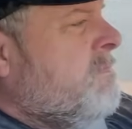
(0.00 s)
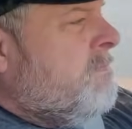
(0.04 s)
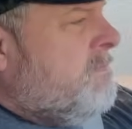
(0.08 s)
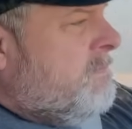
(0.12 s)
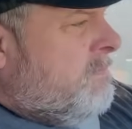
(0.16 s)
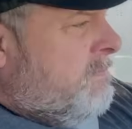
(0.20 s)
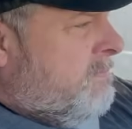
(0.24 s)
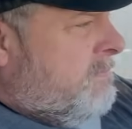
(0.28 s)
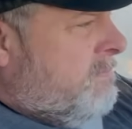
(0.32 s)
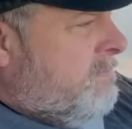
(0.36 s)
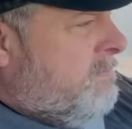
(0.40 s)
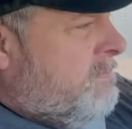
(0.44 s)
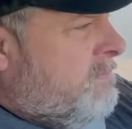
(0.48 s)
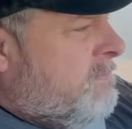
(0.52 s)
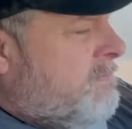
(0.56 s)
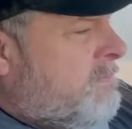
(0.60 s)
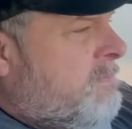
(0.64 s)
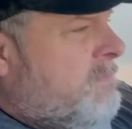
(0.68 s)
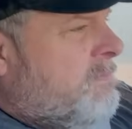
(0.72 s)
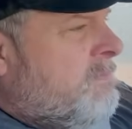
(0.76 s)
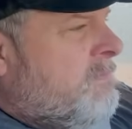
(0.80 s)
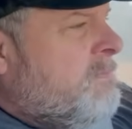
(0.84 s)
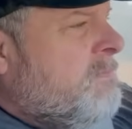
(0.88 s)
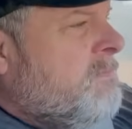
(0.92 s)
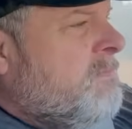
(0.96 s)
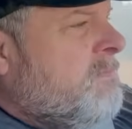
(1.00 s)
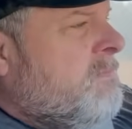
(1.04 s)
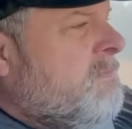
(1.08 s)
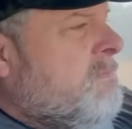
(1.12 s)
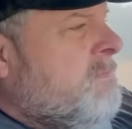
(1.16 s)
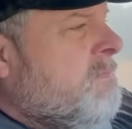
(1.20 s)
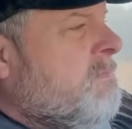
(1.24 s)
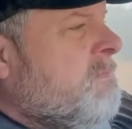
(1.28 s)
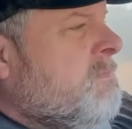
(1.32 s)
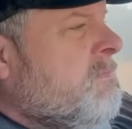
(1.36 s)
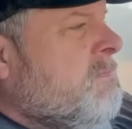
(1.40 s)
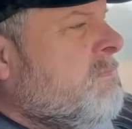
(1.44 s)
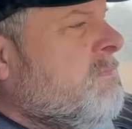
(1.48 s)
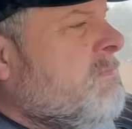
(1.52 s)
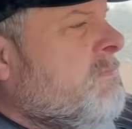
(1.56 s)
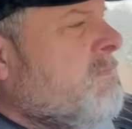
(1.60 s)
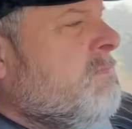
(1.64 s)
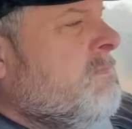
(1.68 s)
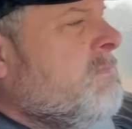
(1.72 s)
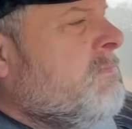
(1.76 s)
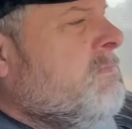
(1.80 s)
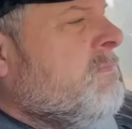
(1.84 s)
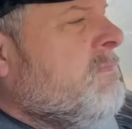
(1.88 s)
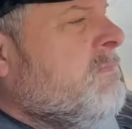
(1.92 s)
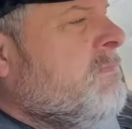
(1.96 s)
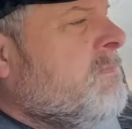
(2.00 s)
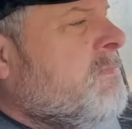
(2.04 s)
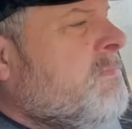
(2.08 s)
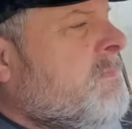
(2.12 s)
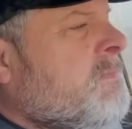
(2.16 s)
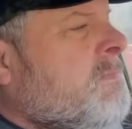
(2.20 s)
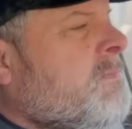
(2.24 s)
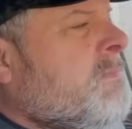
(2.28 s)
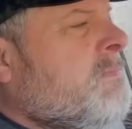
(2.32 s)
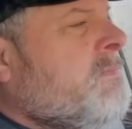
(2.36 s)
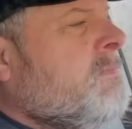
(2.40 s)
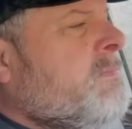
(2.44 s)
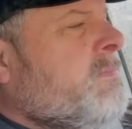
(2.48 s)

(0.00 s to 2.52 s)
The person shown says nothing.